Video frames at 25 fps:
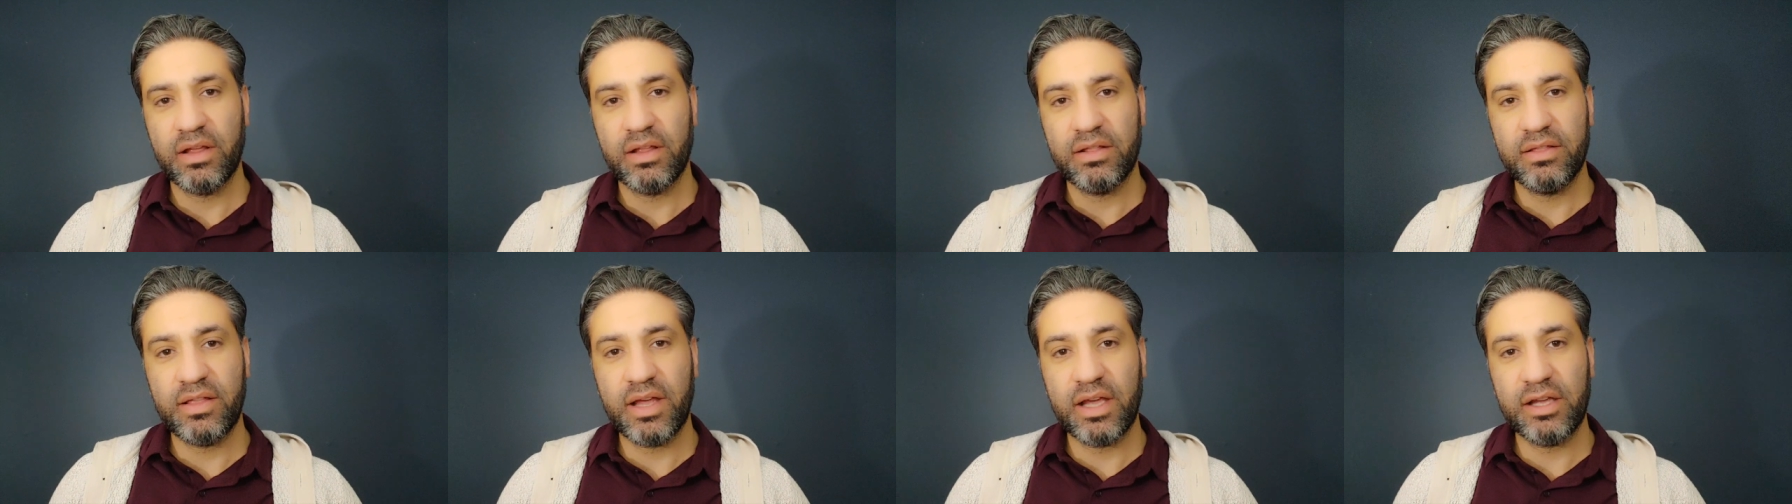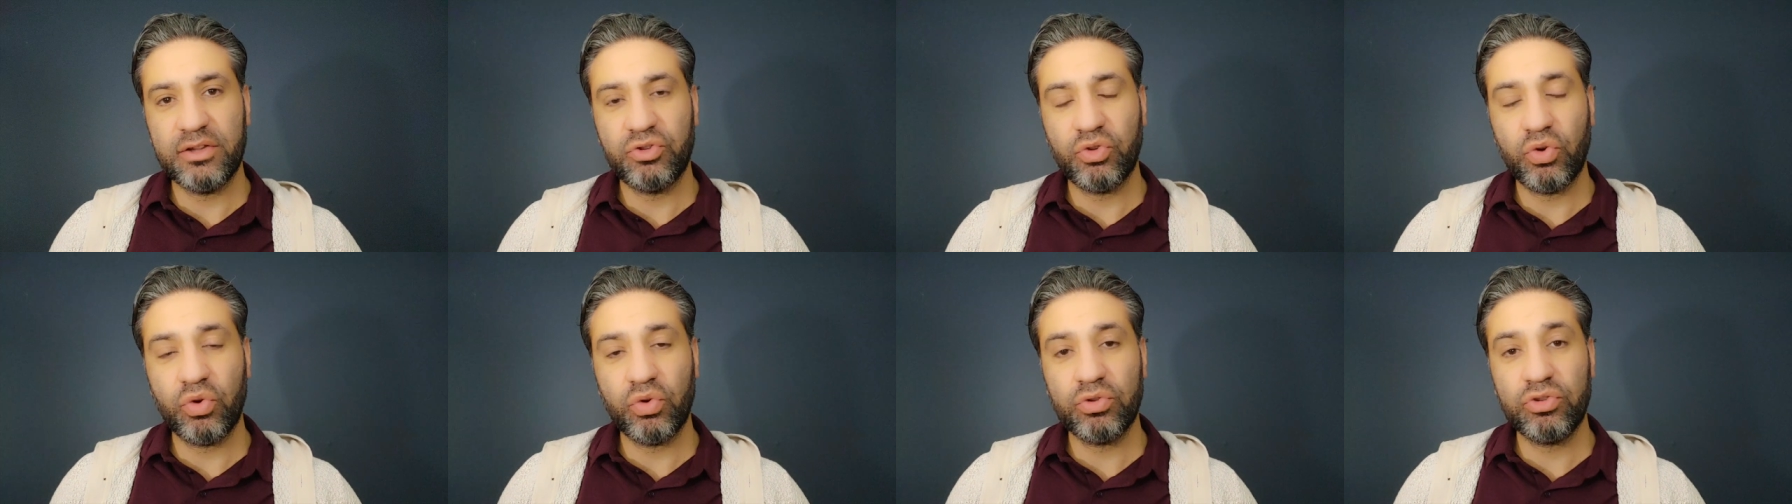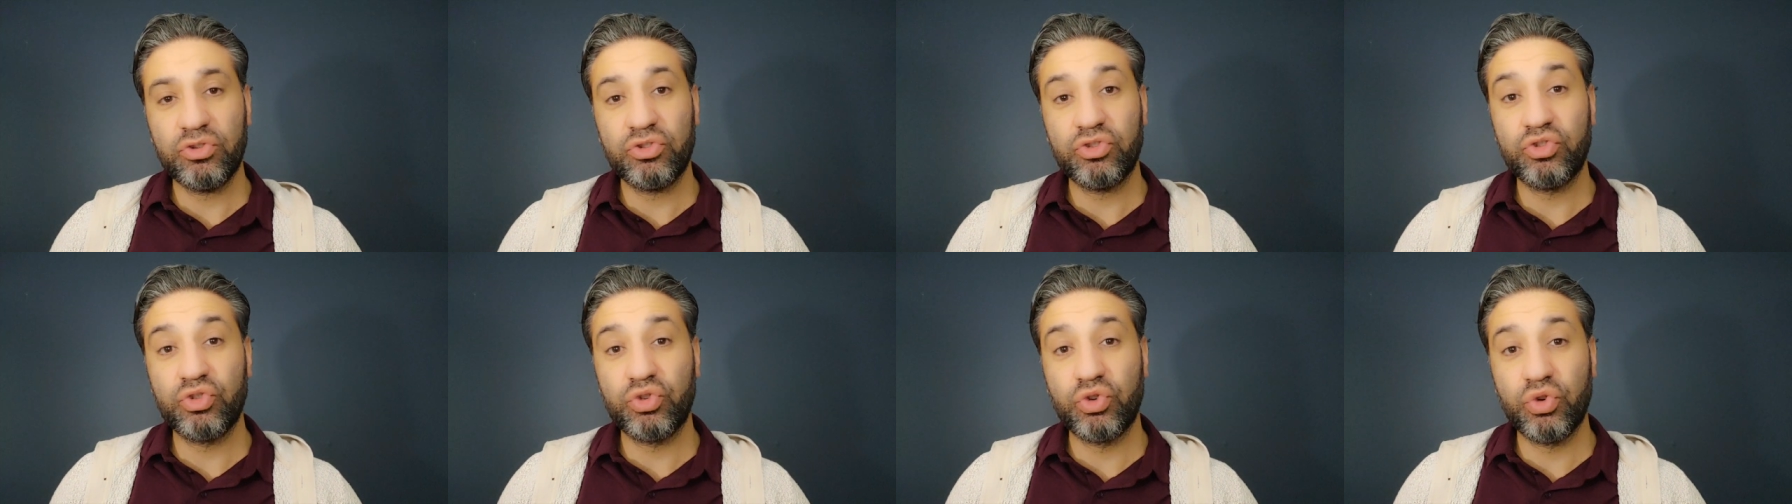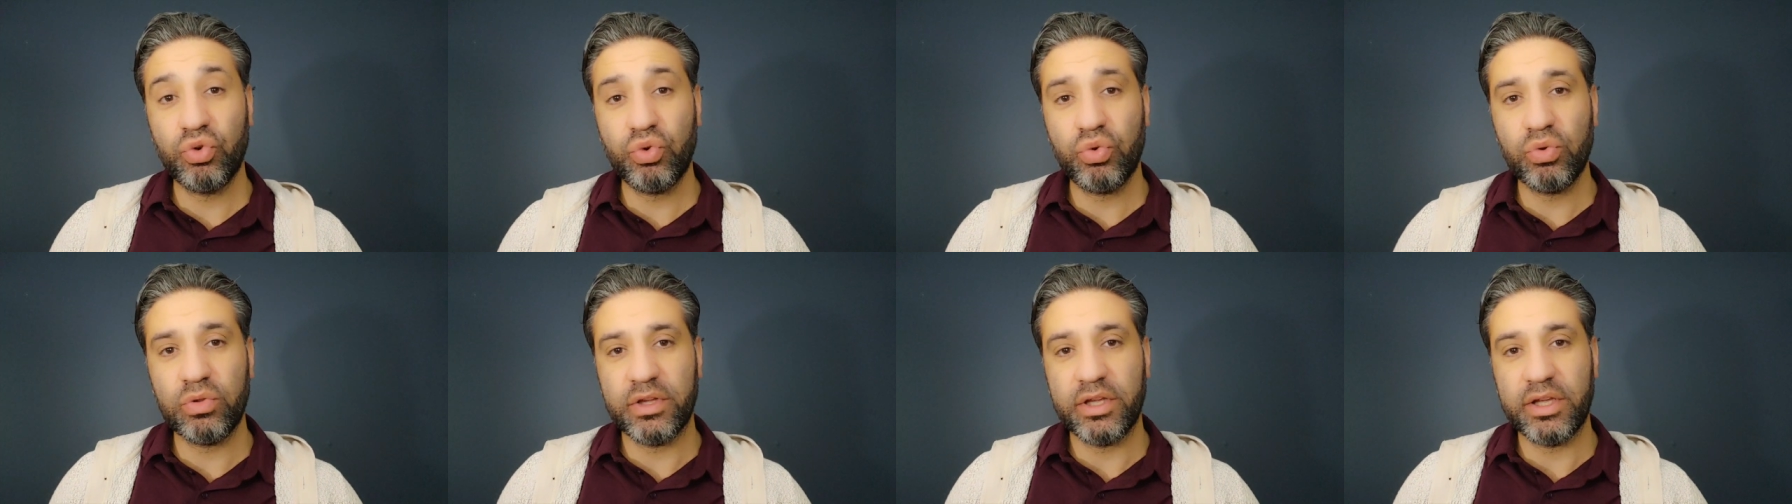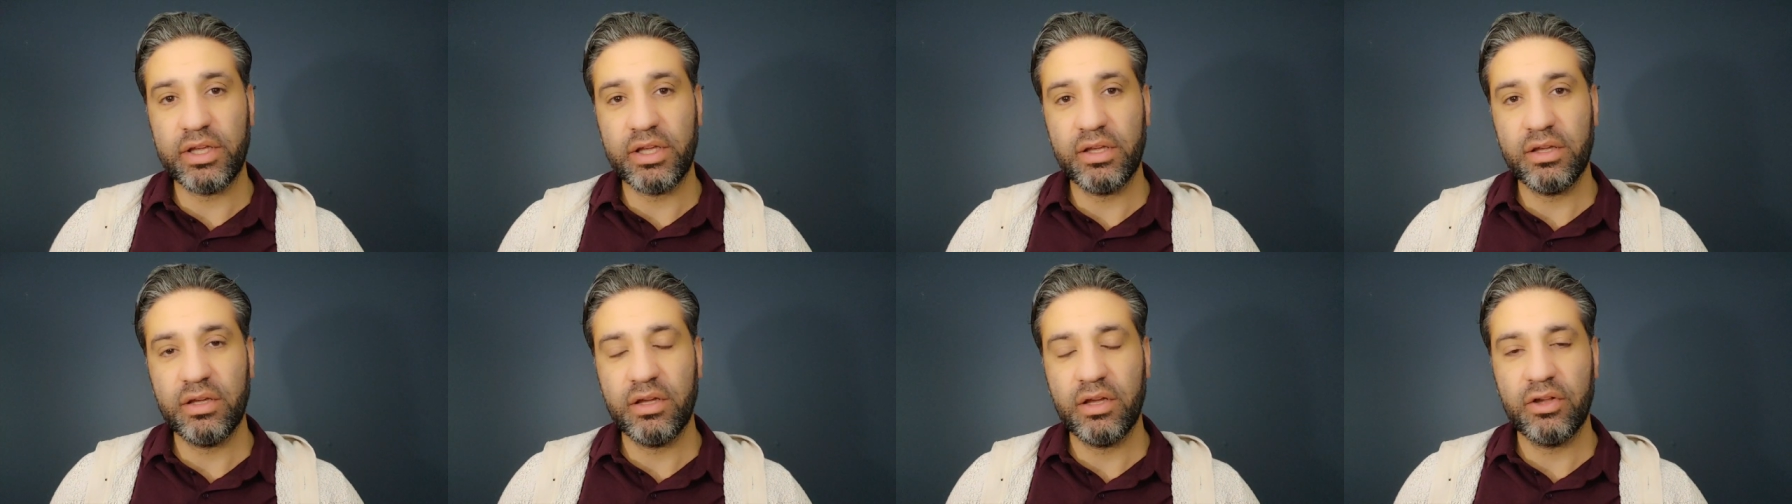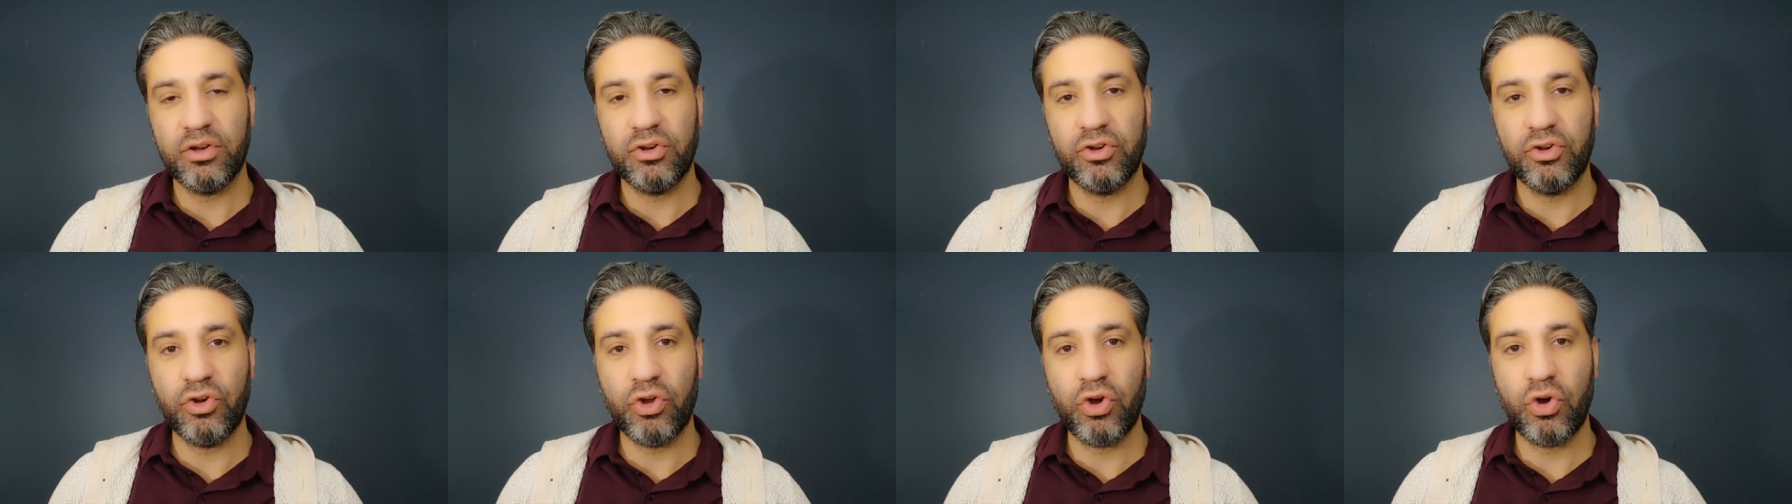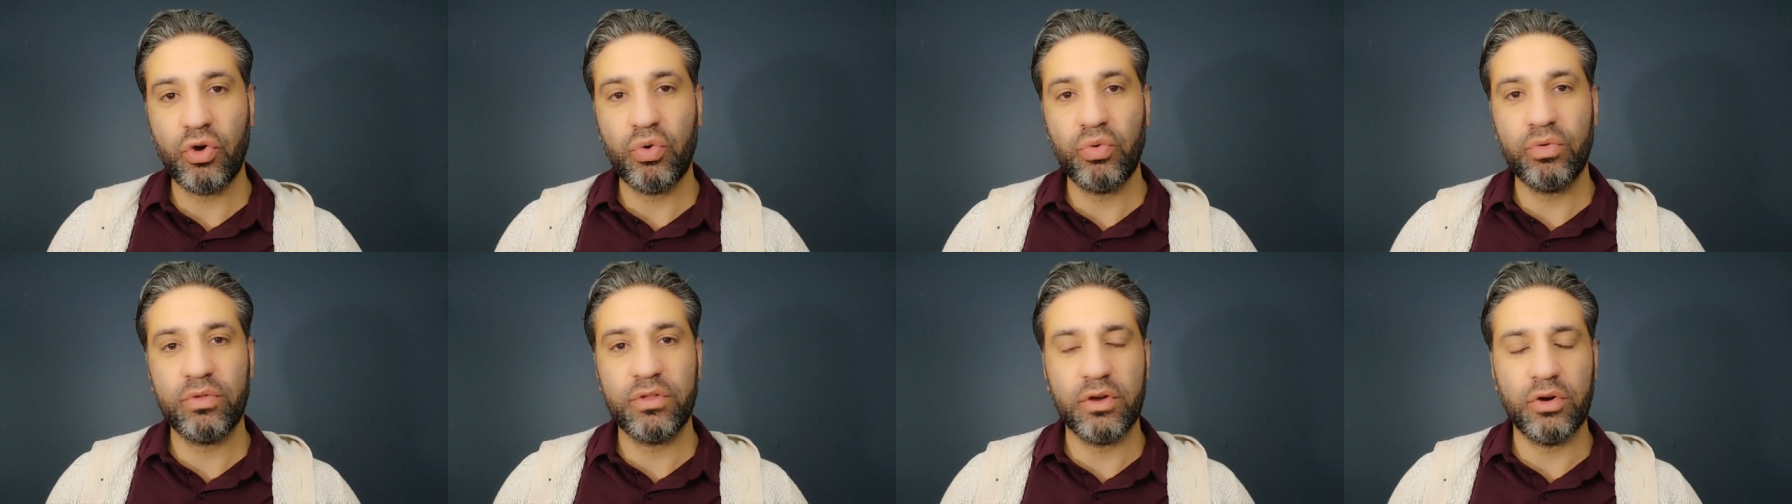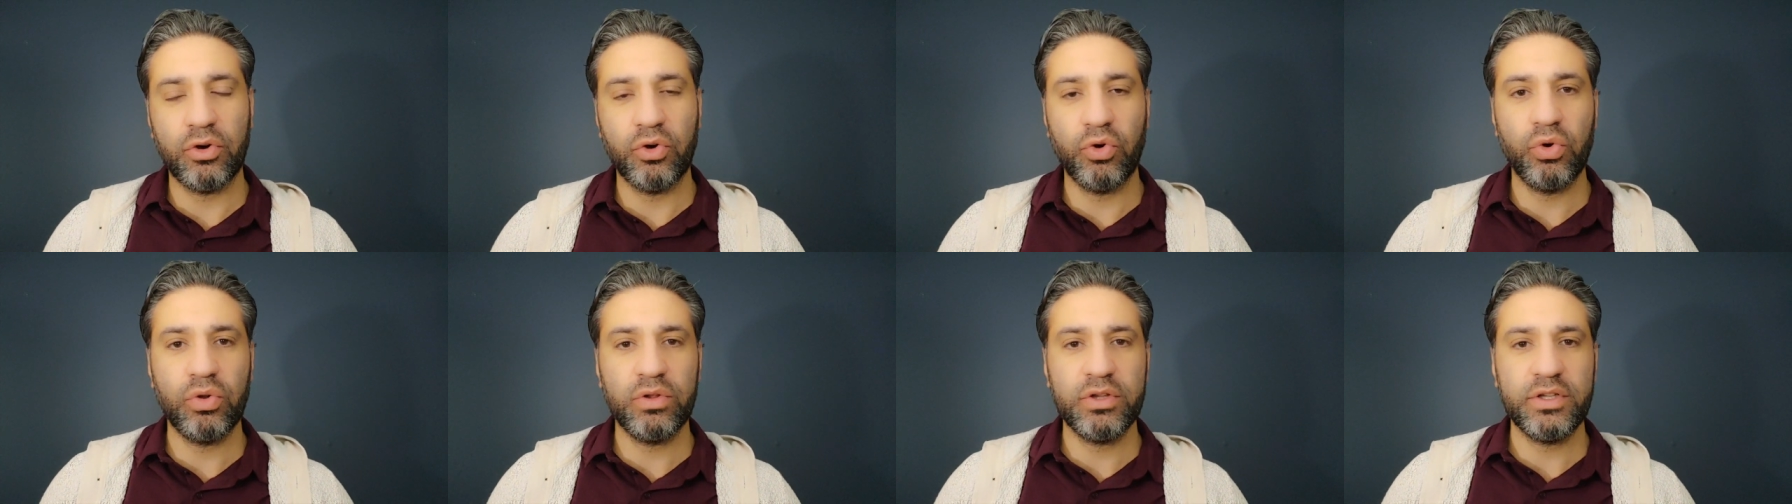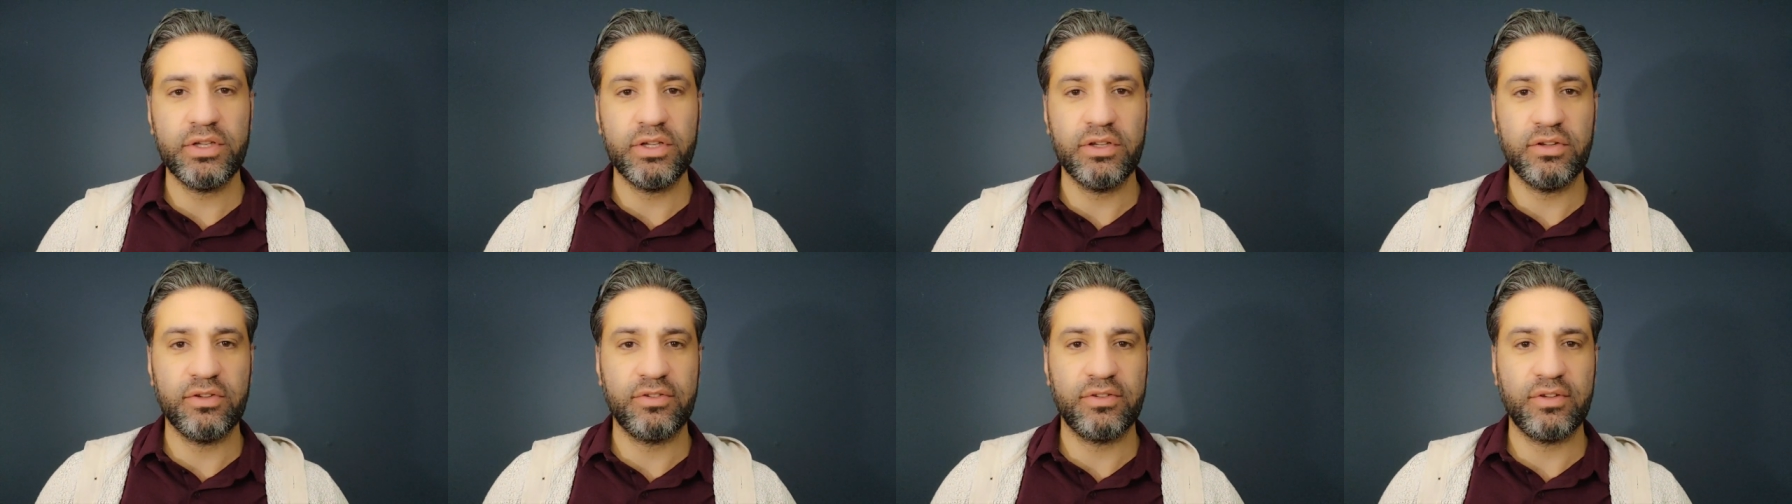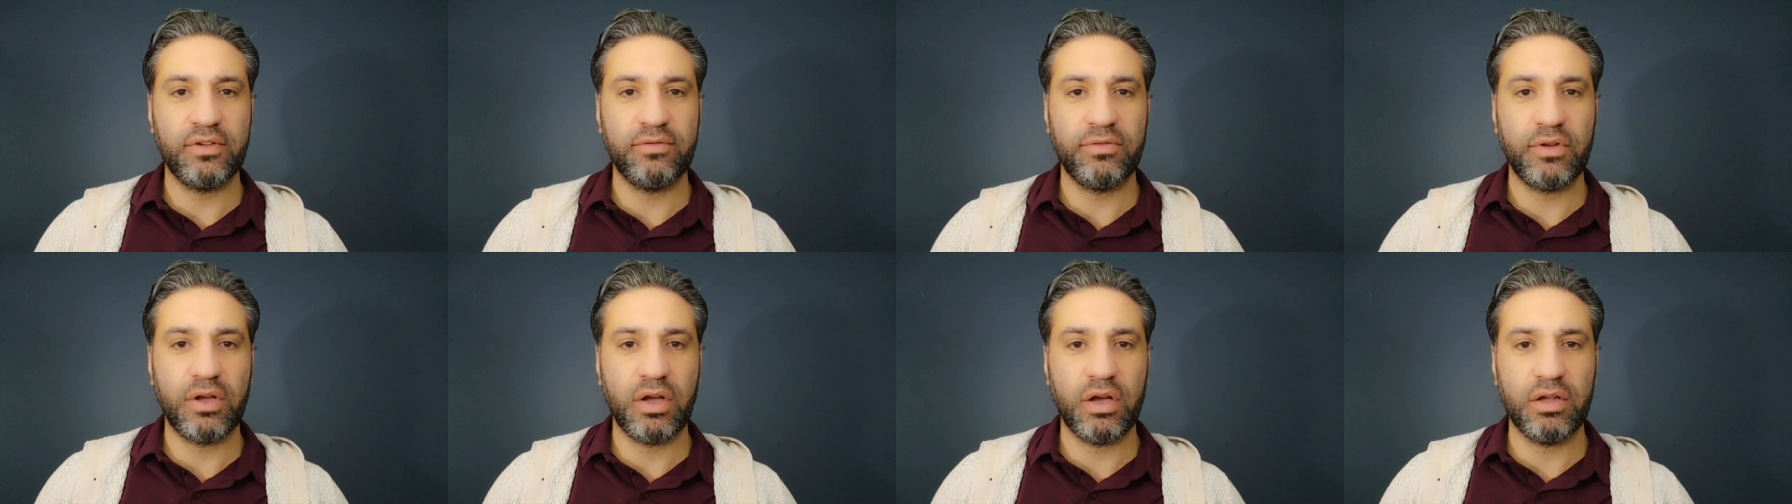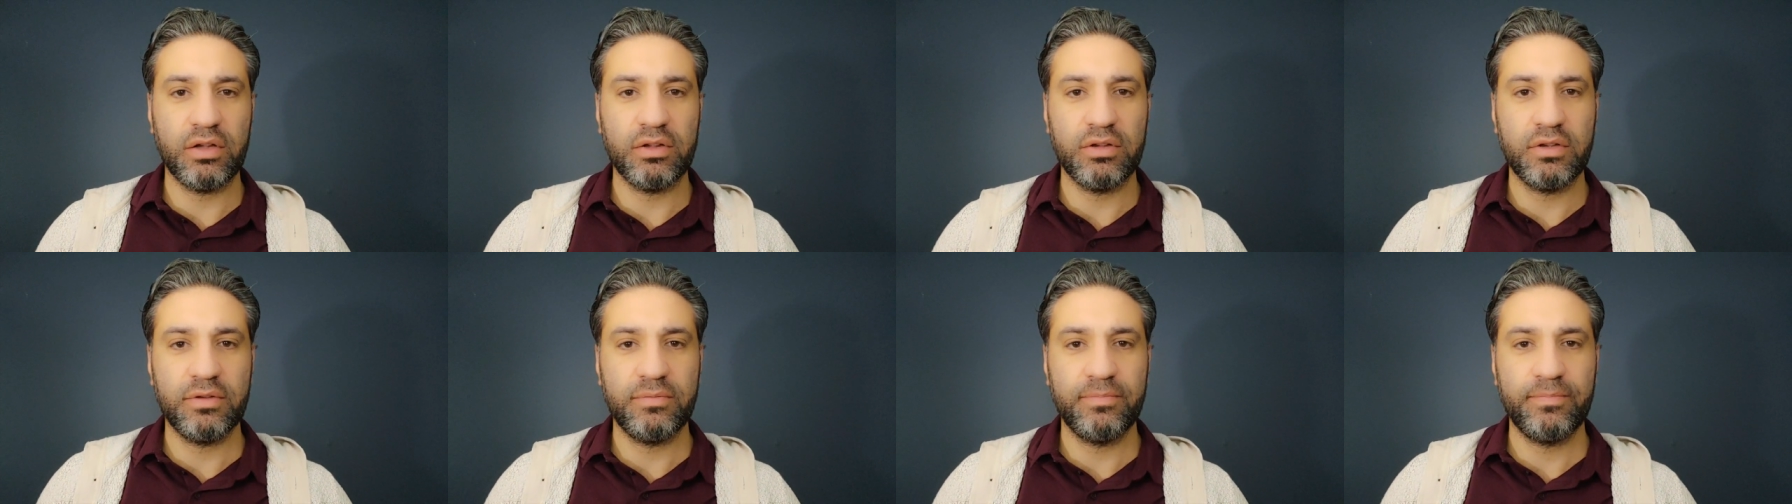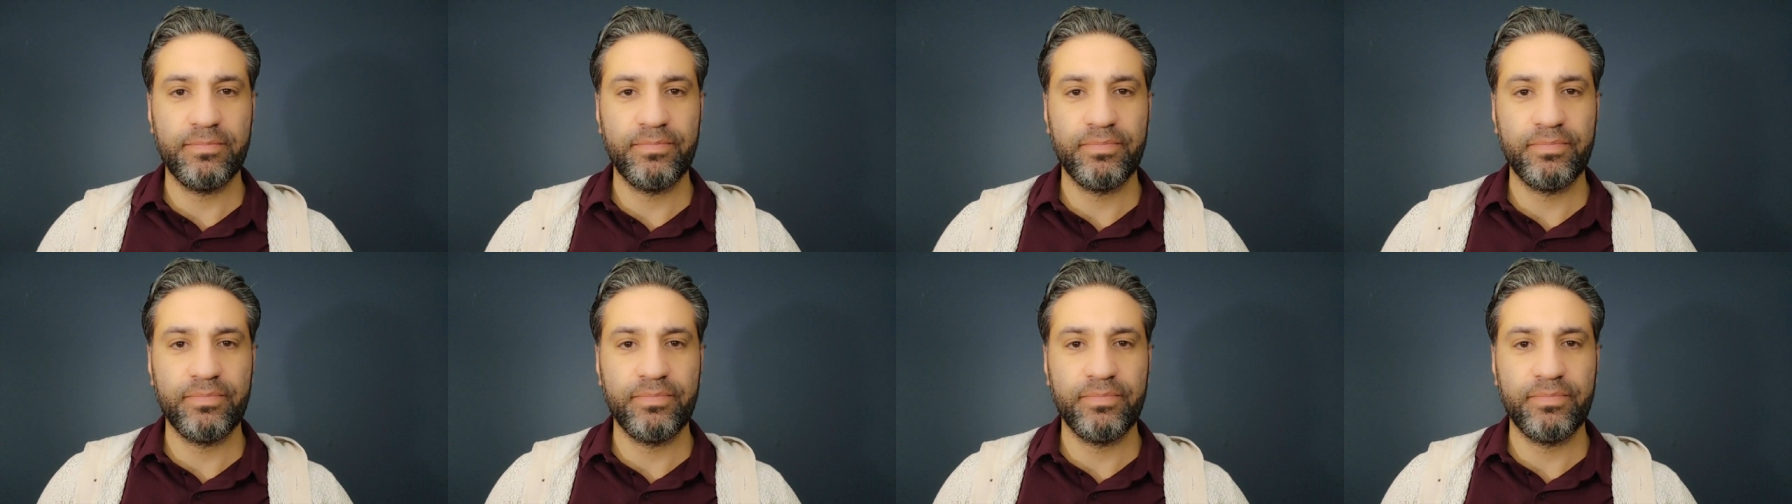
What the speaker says: They don't truly know the holiness of God.